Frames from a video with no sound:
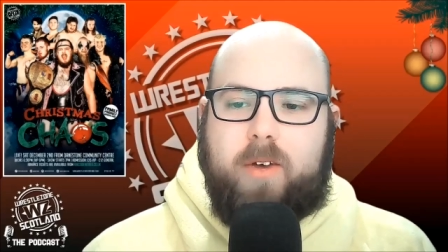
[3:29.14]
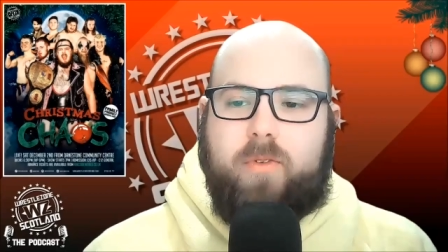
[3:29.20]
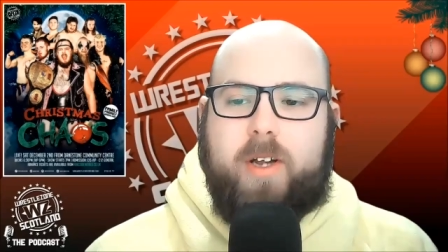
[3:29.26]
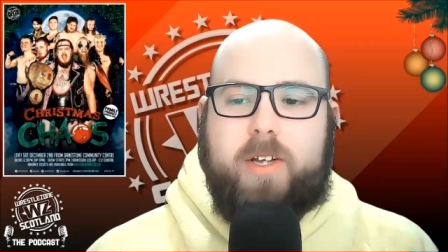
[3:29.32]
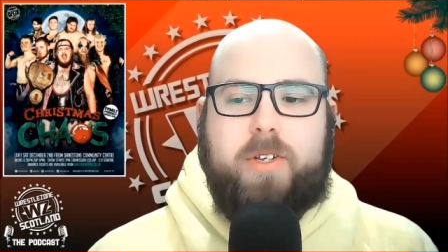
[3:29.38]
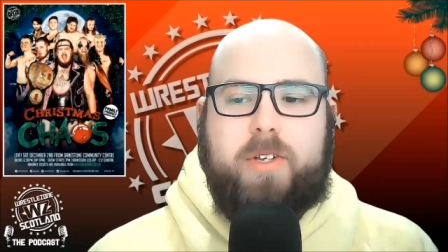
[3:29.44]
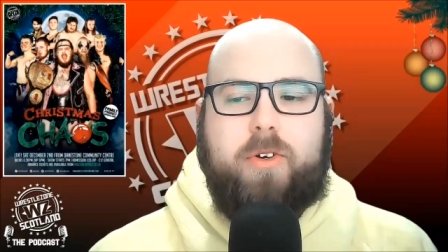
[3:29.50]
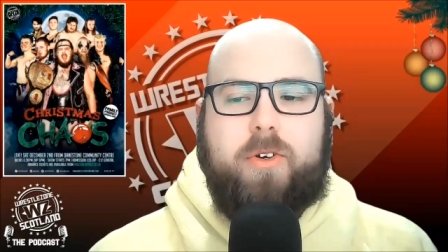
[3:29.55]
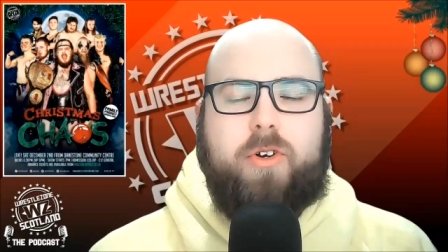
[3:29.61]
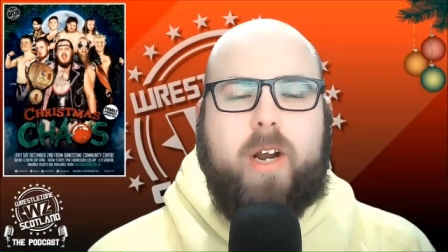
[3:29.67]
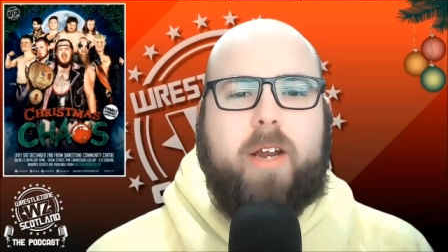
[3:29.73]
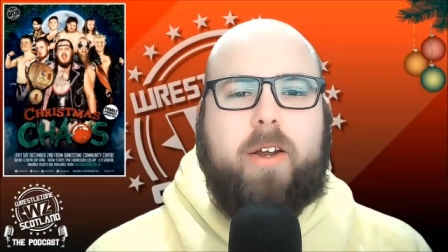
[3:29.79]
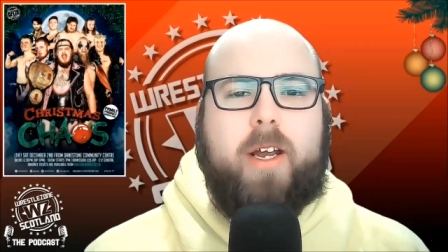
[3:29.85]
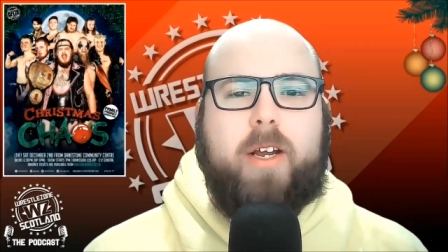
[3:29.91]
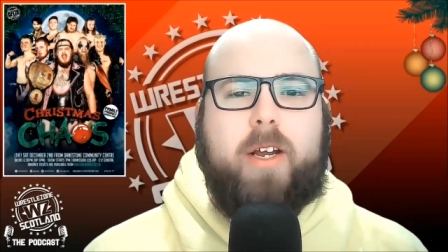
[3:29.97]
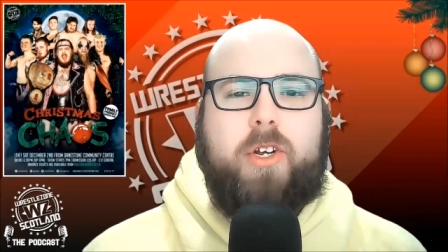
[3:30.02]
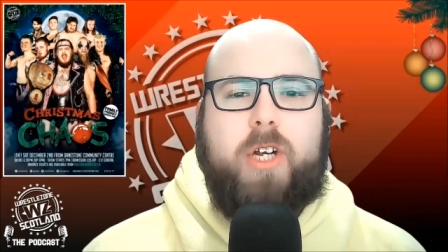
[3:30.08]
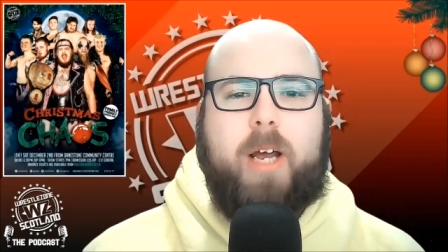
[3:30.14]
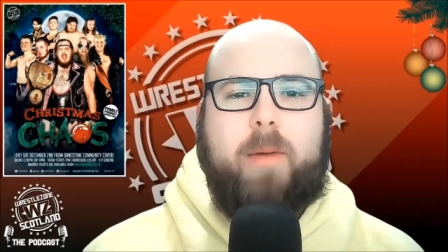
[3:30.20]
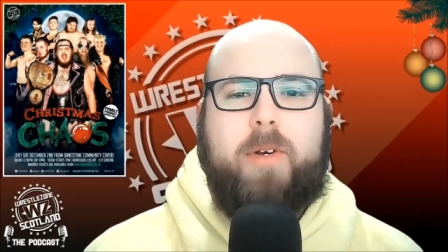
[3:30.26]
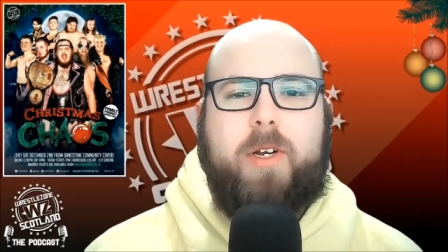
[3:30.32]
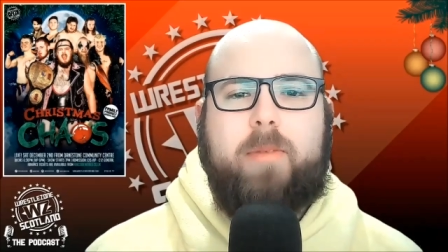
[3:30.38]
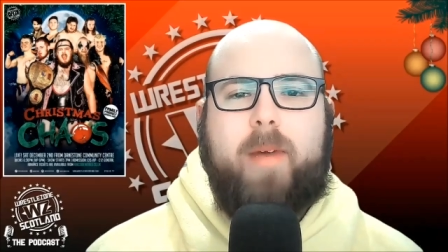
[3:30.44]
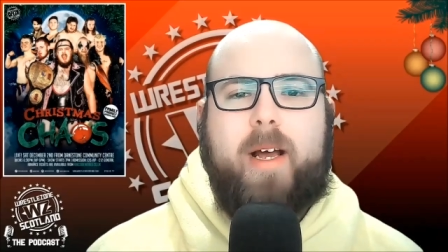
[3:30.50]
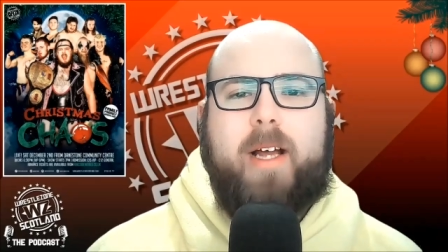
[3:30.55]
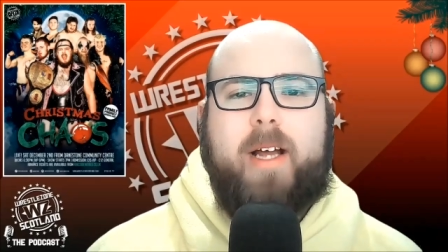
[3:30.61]
Bristol and Tri-Counties
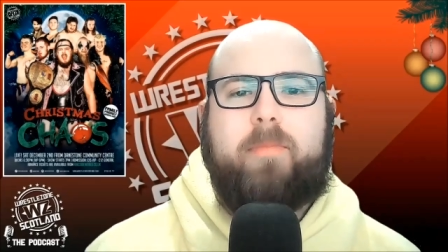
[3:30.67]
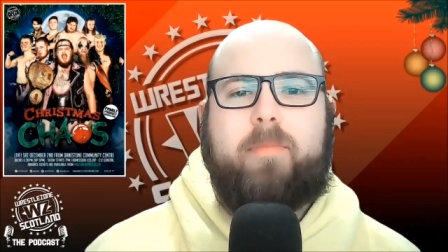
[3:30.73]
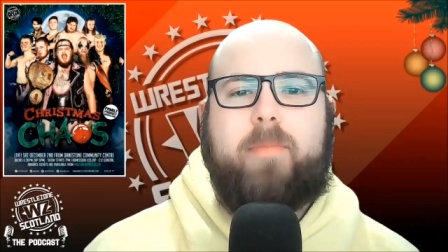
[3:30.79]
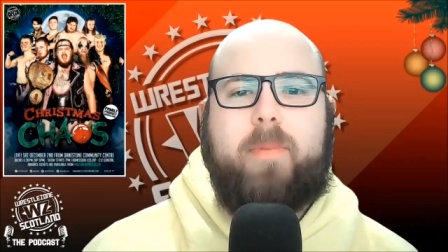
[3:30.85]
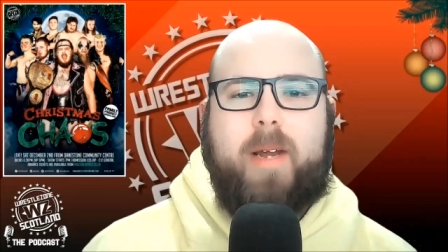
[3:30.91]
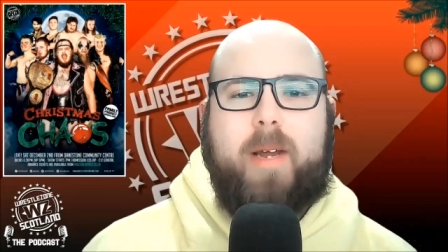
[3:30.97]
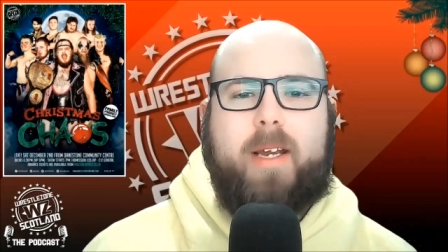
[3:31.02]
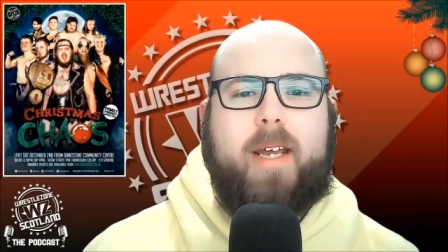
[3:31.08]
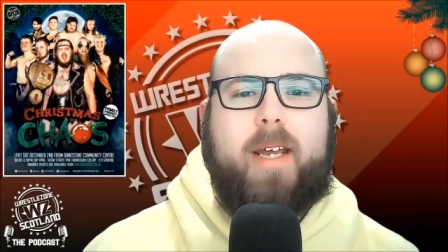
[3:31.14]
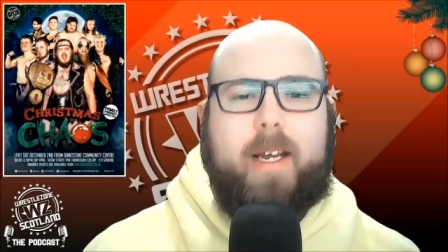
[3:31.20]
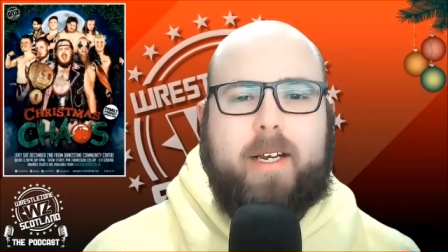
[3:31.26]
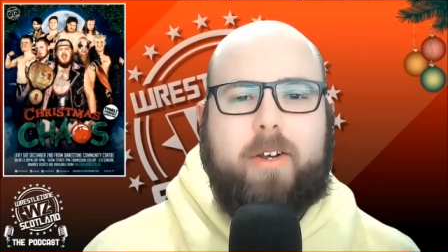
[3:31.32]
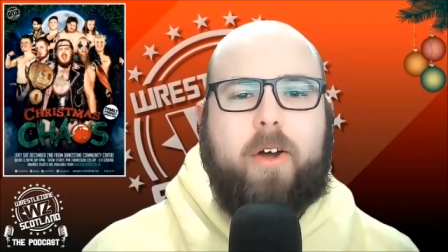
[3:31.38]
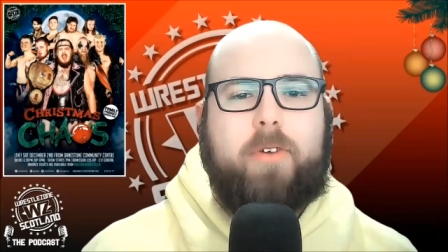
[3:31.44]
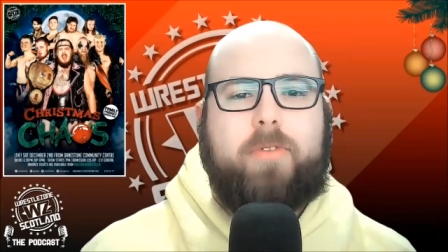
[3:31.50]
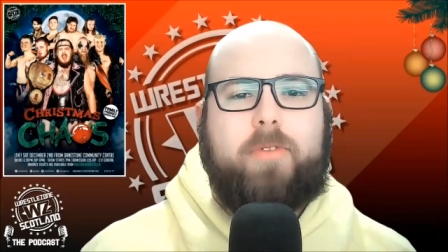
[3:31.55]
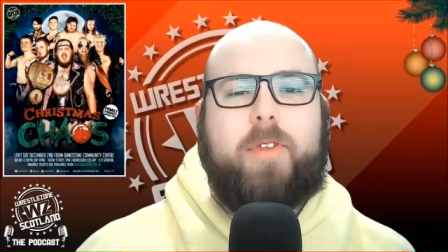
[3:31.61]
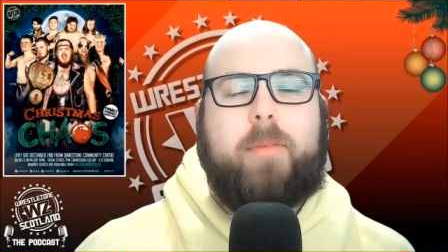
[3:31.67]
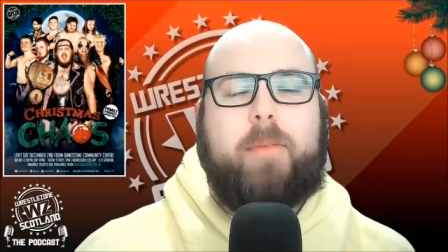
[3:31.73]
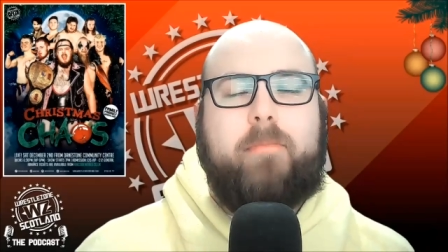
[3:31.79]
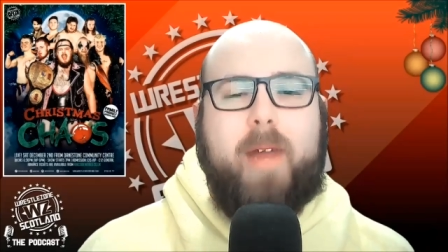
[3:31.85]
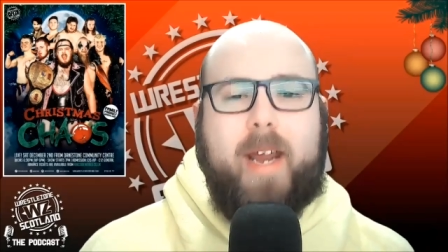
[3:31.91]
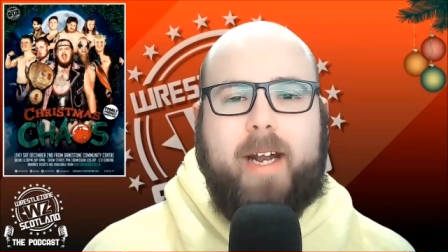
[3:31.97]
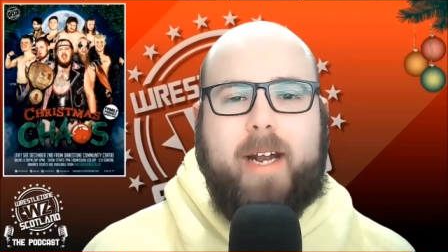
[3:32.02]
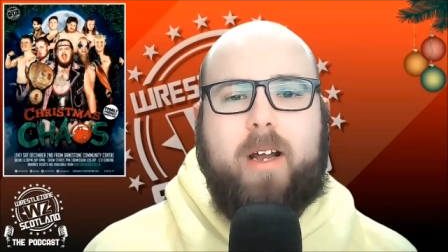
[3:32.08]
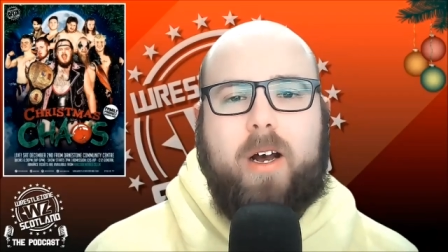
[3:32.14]
Championship match kicked off the
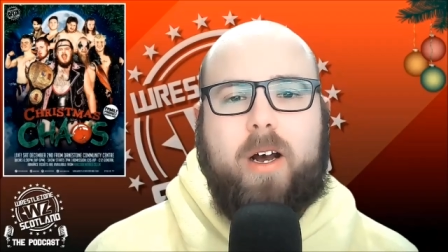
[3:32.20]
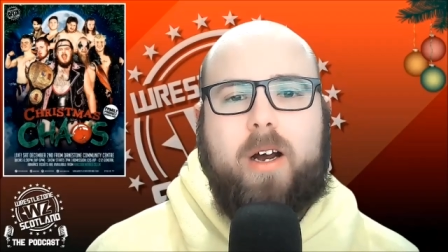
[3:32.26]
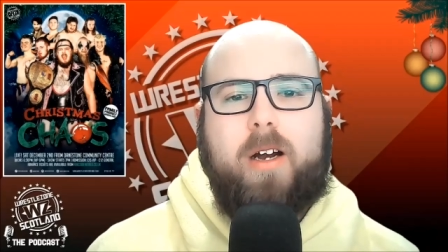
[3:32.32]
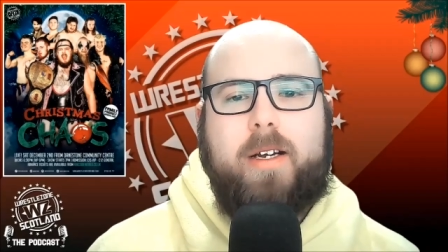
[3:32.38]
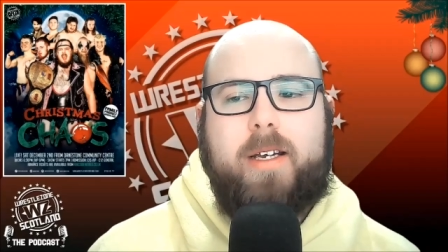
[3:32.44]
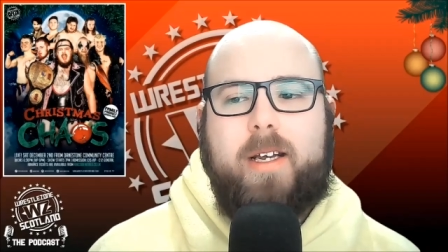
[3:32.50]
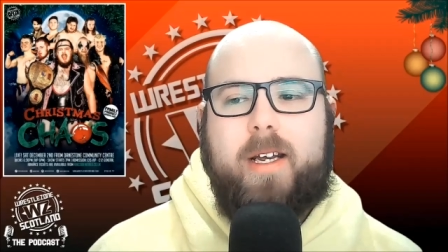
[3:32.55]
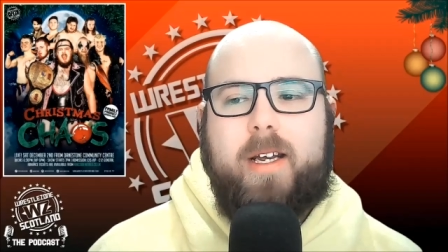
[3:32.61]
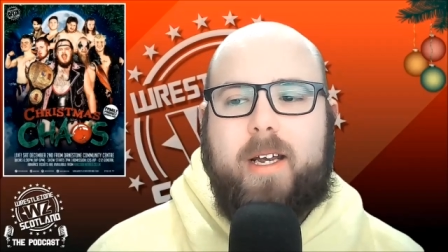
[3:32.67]
main card.